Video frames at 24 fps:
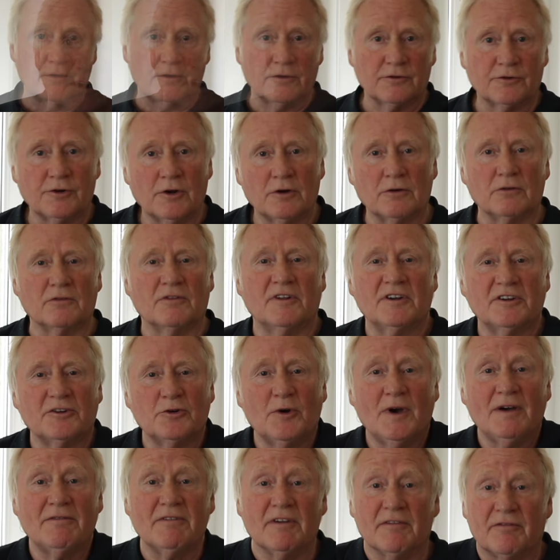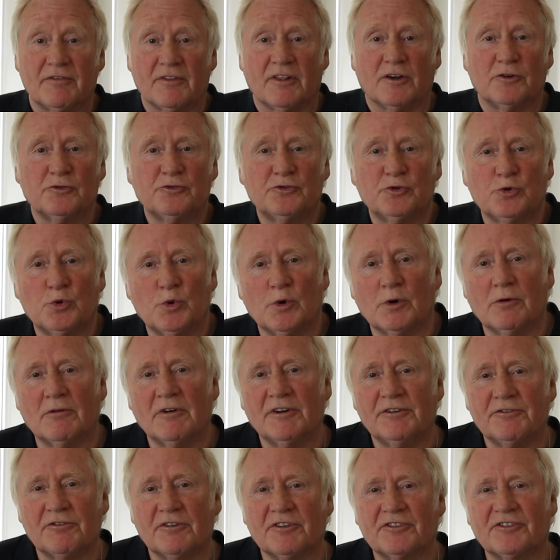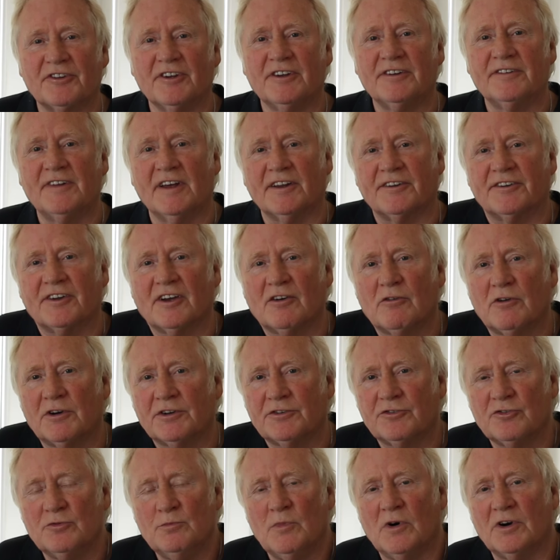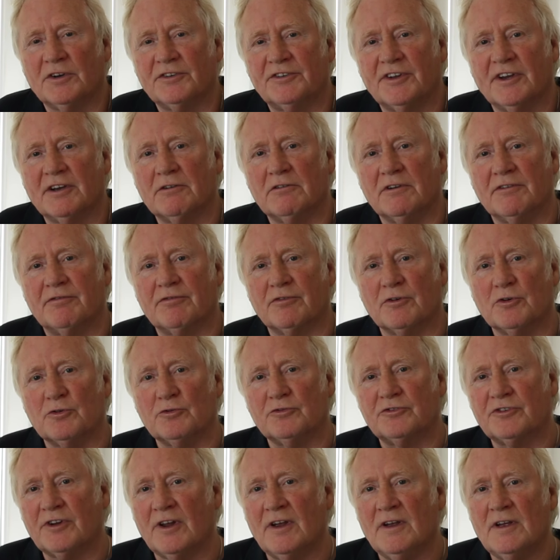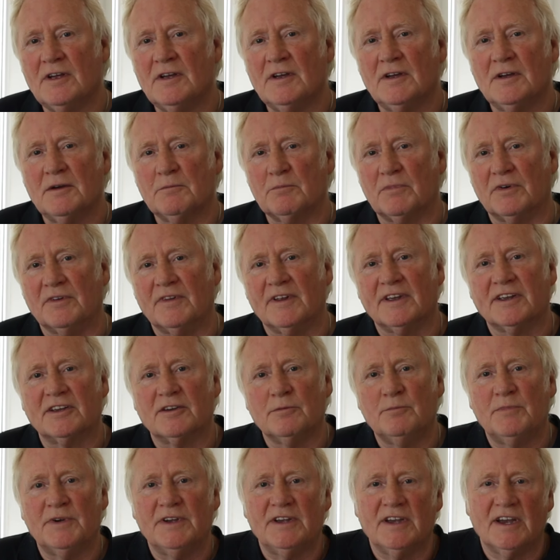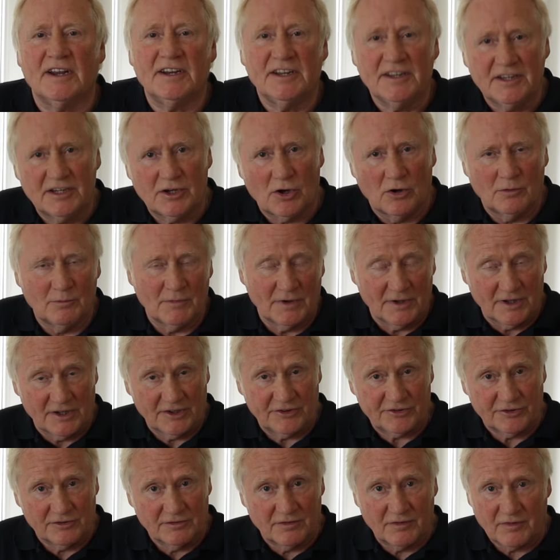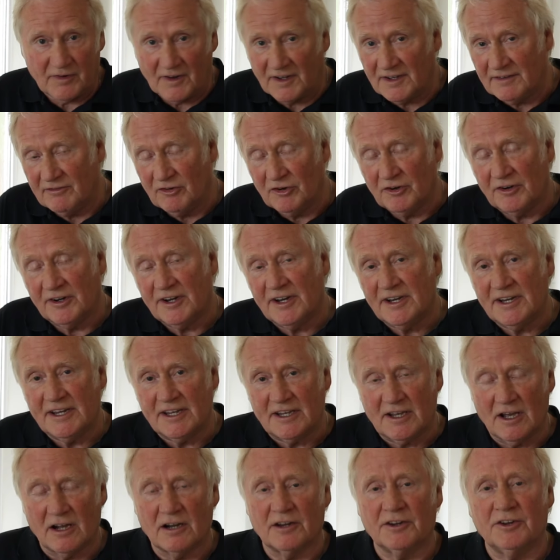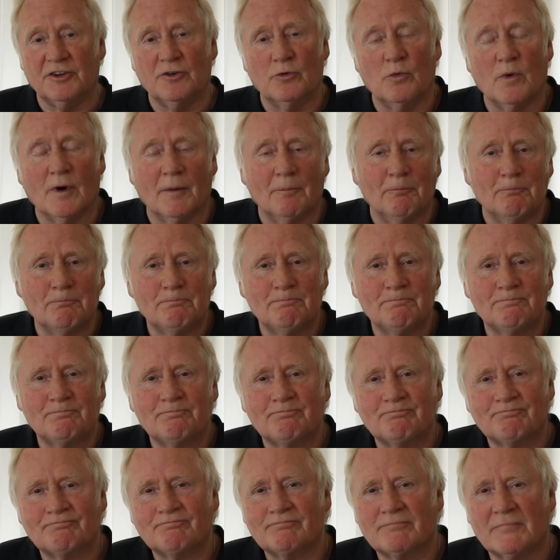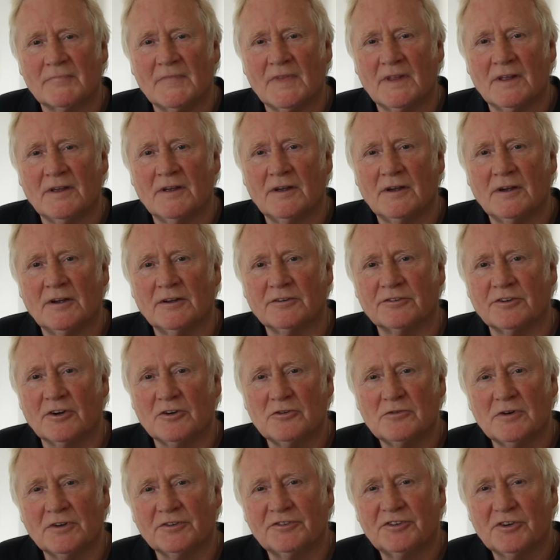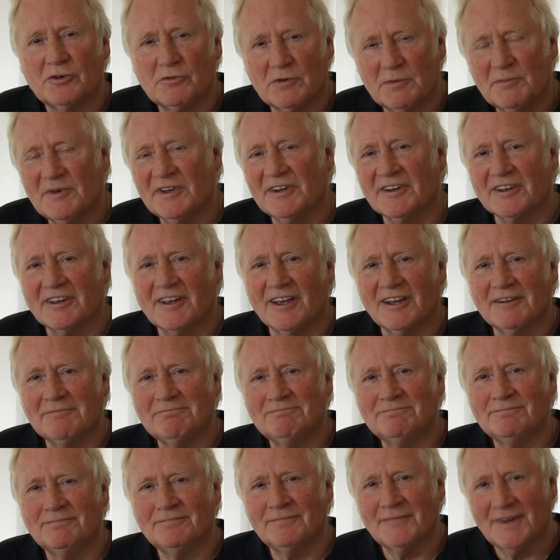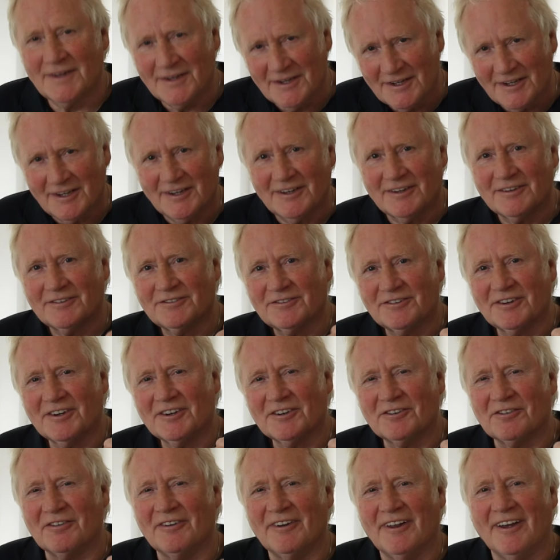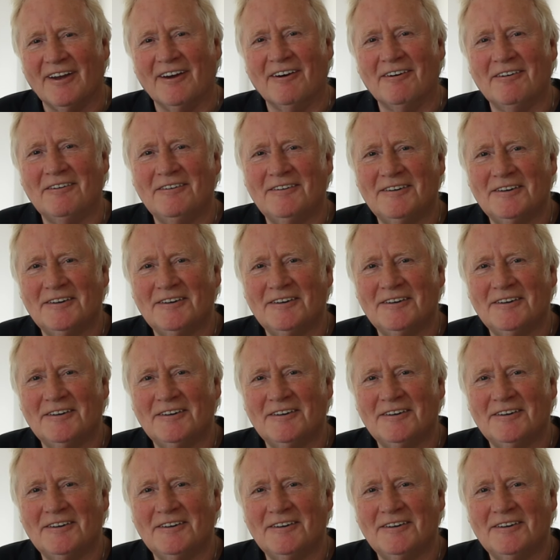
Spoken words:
So there you have it. For those who are interested, that's how I do my dairy fruits, but they can be any combination of flavour and any colour you want. So until we meet again, cheers for now.